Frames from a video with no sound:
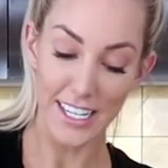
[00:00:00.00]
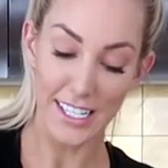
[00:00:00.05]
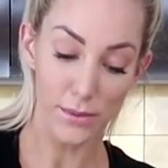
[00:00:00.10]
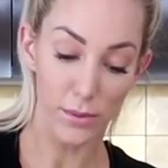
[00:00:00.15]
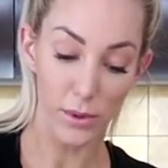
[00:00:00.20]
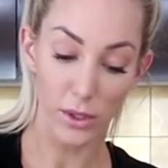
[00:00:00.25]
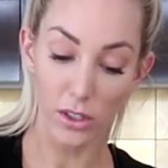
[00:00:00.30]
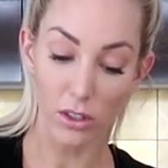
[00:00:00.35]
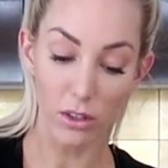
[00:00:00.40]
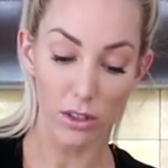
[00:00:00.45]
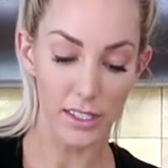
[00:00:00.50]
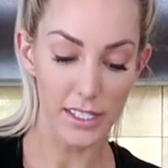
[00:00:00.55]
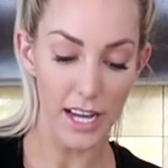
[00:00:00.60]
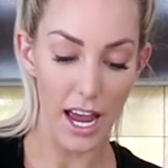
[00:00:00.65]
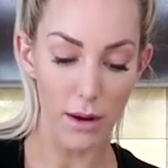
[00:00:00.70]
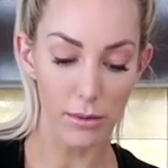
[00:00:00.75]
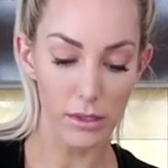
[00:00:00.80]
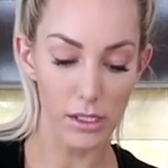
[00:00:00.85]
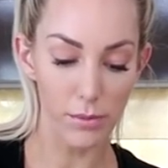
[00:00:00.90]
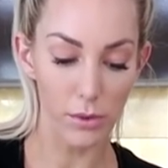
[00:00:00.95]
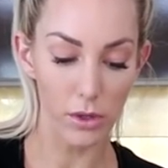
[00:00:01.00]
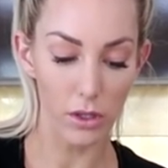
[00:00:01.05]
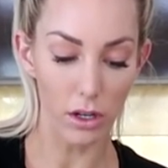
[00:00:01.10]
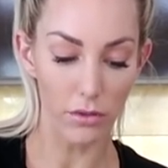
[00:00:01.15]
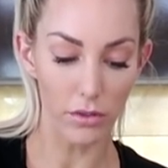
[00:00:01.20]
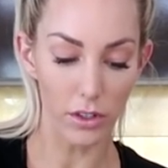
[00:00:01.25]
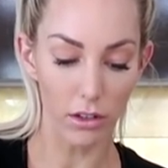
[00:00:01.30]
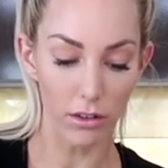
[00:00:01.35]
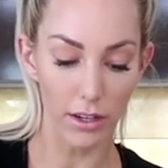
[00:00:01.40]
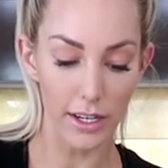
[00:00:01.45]
teaspoon or a tablespoon
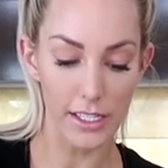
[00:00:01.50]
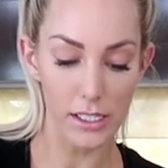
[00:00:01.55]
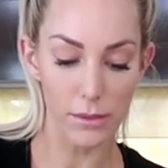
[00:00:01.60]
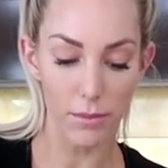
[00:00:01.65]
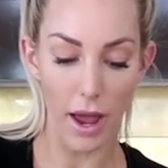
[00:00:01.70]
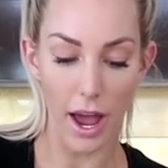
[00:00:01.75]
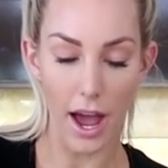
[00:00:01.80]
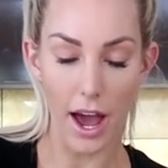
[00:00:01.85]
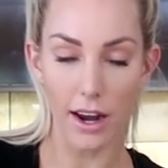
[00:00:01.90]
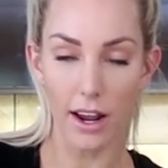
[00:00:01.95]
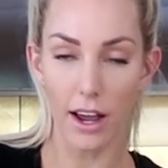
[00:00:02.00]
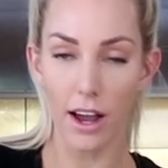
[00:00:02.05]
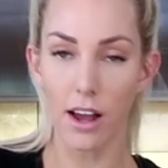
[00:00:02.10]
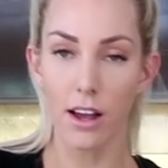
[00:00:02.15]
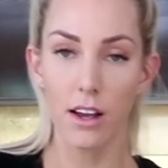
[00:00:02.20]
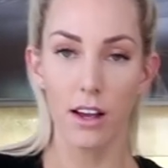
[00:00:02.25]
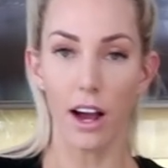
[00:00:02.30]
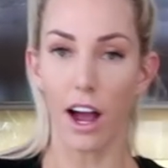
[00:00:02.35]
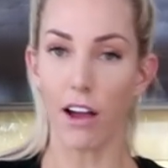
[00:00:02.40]
of the greens powder.